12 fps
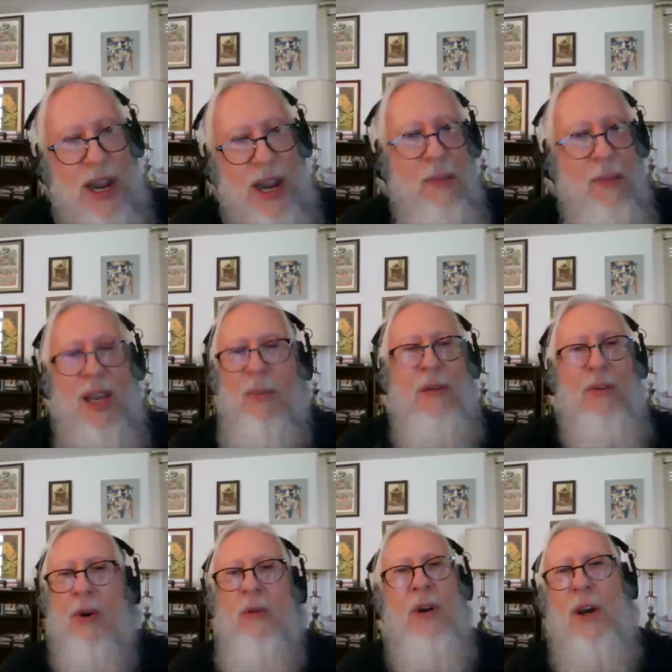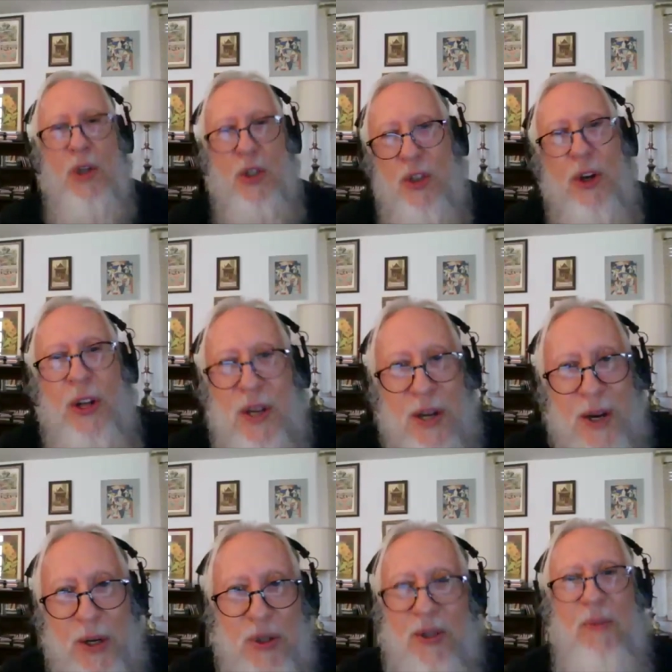now, maybe for who knows, thirty
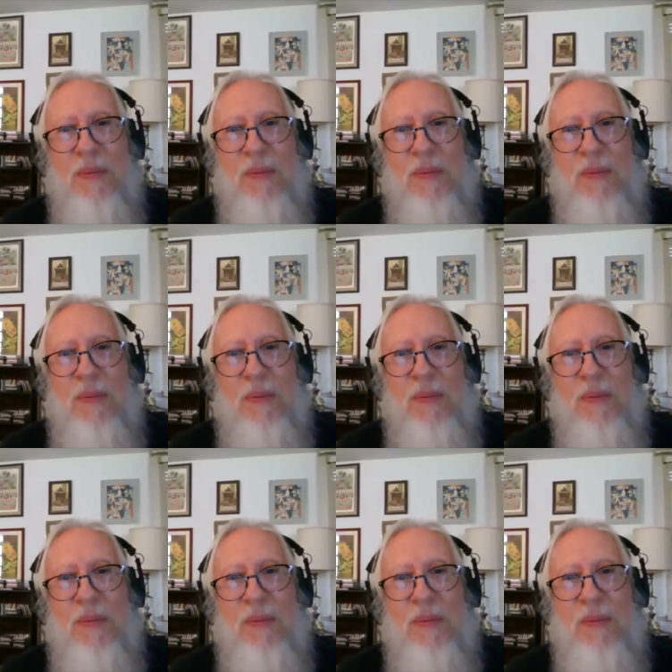years.